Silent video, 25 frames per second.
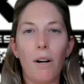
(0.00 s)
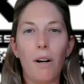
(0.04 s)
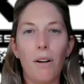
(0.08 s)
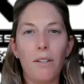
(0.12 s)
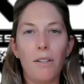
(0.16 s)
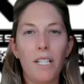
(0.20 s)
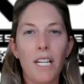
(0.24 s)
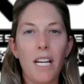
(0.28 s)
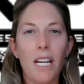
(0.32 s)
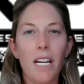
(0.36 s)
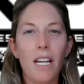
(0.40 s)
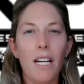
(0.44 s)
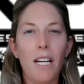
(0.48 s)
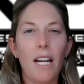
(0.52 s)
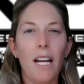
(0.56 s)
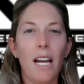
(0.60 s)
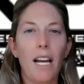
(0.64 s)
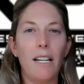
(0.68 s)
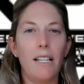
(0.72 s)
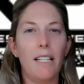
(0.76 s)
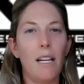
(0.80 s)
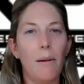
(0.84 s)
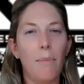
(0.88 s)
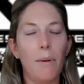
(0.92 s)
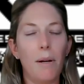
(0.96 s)
protein.
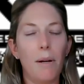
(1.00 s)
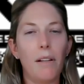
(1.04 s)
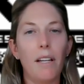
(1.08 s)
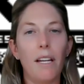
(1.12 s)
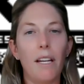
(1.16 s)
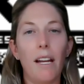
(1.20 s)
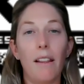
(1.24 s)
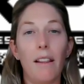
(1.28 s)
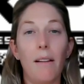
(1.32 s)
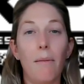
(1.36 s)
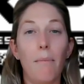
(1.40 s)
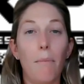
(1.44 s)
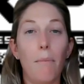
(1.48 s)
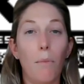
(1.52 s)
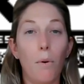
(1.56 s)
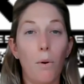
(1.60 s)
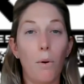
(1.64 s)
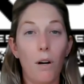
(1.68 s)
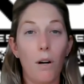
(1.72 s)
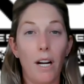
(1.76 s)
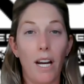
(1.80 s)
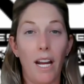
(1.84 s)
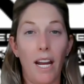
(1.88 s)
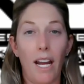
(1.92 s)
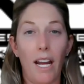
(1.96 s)
And typically in the
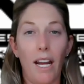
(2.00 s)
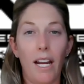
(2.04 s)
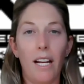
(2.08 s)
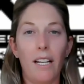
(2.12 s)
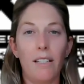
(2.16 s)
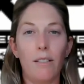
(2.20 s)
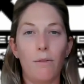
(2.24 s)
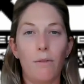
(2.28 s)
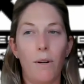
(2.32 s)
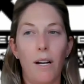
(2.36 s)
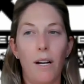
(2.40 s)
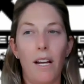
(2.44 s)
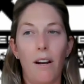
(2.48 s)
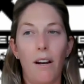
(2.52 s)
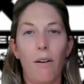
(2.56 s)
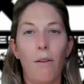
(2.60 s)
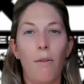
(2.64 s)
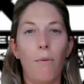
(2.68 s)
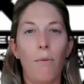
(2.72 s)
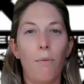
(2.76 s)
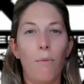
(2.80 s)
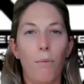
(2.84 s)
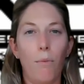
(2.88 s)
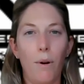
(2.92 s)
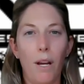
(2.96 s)
morning is when
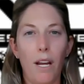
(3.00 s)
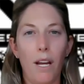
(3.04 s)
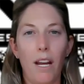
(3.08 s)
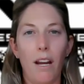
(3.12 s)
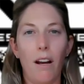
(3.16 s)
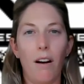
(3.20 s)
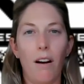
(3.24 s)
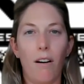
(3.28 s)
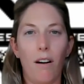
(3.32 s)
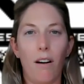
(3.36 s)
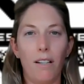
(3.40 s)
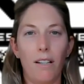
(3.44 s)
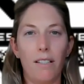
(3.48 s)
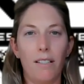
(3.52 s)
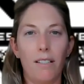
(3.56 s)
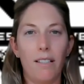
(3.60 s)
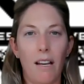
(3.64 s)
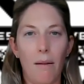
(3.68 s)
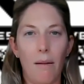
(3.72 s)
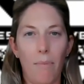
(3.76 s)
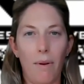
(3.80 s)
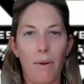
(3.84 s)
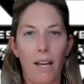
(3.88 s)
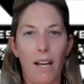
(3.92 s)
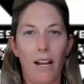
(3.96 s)
we are
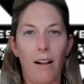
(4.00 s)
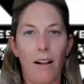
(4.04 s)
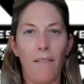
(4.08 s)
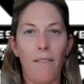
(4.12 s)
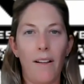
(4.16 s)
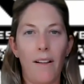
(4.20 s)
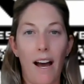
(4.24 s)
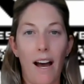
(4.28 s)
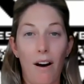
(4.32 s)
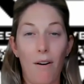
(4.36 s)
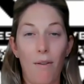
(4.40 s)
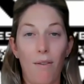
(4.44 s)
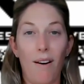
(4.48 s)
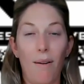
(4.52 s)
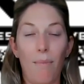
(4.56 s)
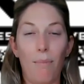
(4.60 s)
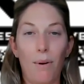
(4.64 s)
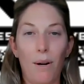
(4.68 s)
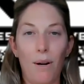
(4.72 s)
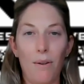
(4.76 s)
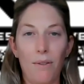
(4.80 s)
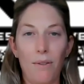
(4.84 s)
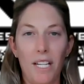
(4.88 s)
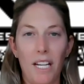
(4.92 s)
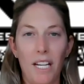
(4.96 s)
skimping out on
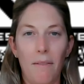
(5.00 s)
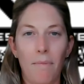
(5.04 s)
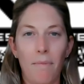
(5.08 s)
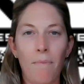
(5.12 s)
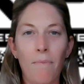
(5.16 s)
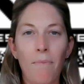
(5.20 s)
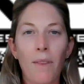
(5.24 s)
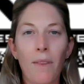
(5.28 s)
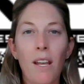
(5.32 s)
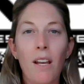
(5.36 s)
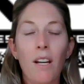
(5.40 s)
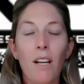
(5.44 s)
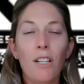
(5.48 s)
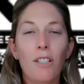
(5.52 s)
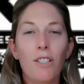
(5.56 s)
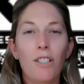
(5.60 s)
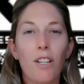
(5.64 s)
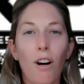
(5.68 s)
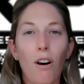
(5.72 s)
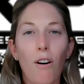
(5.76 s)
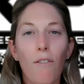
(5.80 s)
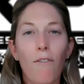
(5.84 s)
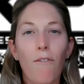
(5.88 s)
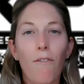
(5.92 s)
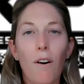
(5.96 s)
protein.
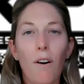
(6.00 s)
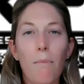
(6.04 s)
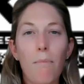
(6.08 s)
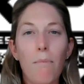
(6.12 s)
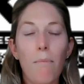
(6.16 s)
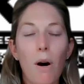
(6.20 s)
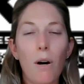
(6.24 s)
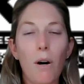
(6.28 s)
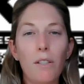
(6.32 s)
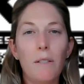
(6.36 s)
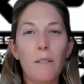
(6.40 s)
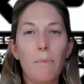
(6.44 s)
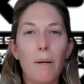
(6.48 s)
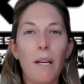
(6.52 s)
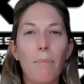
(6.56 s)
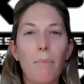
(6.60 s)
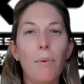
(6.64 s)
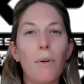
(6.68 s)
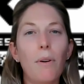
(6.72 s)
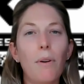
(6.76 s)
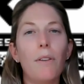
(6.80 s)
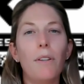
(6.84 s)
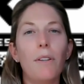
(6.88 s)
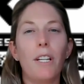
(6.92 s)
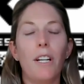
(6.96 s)
So for most
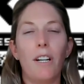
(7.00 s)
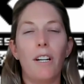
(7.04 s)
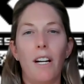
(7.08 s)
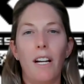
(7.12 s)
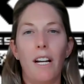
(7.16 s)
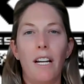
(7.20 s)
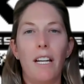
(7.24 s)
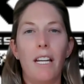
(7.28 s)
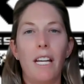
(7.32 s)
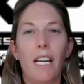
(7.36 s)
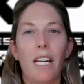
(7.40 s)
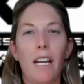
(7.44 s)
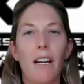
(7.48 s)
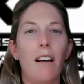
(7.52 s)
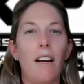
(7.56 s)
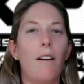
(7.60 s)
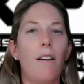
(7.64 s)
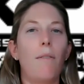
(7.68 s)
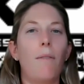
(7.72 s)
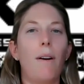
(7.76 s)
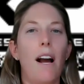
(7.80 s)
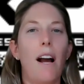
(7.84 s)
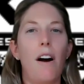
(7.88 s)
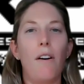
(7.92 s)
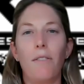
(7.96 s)
people, you're going to need
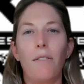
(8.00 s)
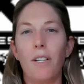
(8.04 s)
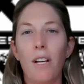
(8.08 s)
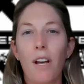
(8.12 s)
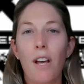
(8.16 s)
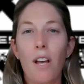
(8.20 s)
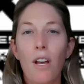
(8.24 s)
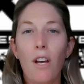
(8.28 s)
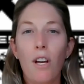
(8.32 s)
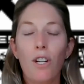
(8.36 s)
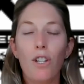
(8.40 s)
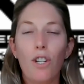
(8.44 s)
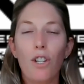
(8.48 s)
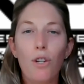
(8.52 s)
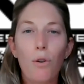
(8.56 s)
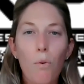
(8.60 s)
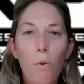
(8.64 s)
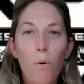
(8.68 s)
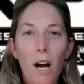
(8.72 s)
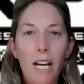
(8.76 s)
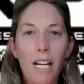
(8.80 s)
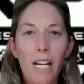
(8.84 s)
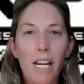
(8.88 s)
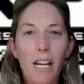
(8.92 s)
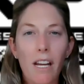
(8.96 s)
around
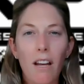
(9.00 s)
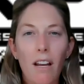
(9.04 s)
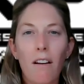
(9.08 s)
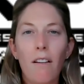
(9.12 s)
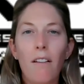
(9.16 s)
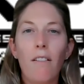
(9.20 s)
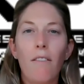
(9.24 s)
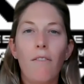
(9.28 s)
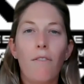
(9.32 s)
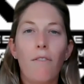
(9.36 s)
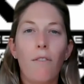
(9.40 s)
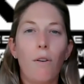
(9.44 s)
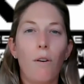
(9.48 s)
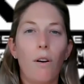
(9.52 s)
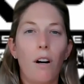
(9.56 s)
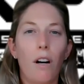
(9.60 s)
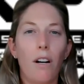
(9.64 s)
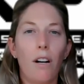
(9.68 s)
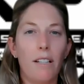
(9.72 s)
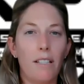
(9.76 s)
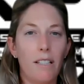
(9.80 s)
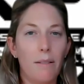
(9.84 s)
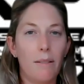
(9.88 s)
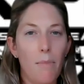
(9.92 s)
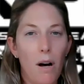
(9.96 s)
20 for
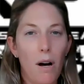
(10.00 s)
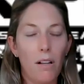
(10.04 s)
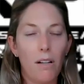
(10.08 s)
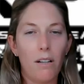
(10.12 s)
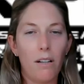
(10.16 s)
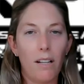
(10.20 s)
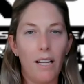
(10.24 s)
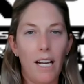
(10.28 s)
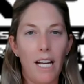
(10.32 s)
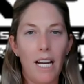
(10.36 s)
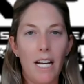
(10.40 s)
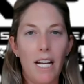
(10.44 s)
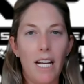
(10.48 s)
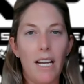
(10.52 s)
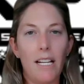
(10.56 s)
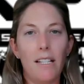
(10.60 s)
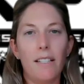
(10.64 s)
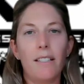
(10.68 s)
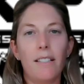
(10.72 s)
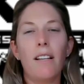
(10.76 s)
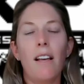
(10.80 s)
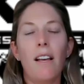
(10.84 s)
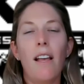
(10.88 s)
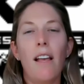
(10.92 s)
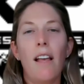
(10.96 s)
the smaller
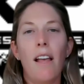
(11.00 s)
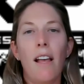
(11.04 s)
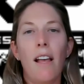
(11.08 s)
ladies,